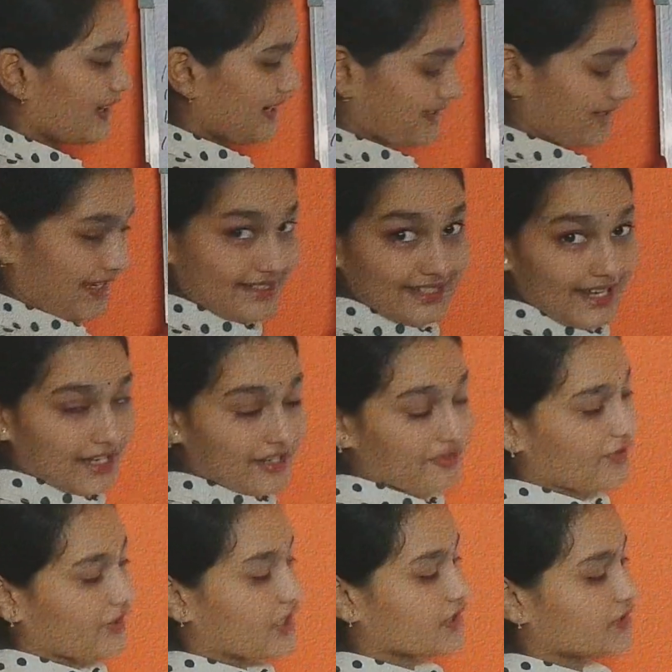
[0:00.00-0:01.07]
As I said,
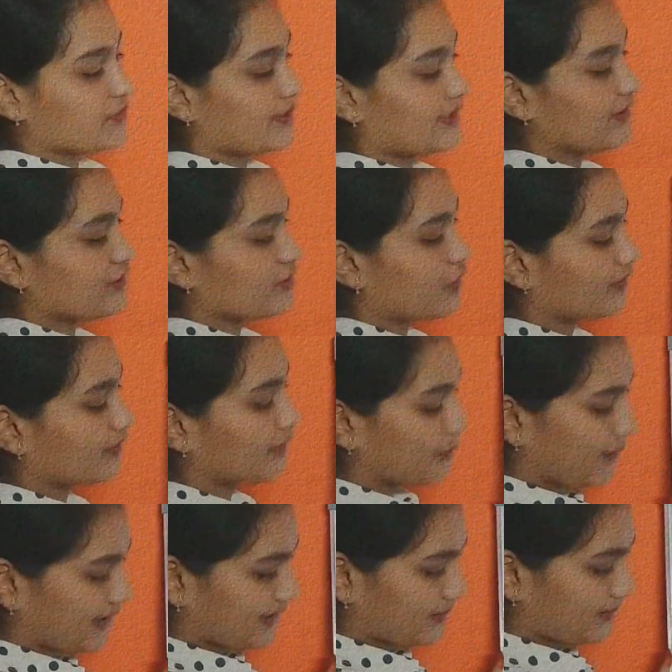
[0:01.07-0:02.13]
first we'll solve the
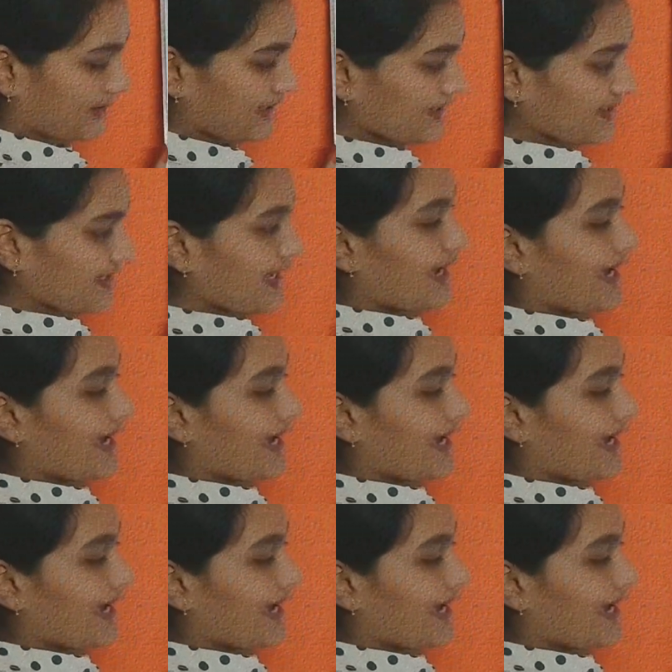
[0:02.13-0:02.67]
ones place,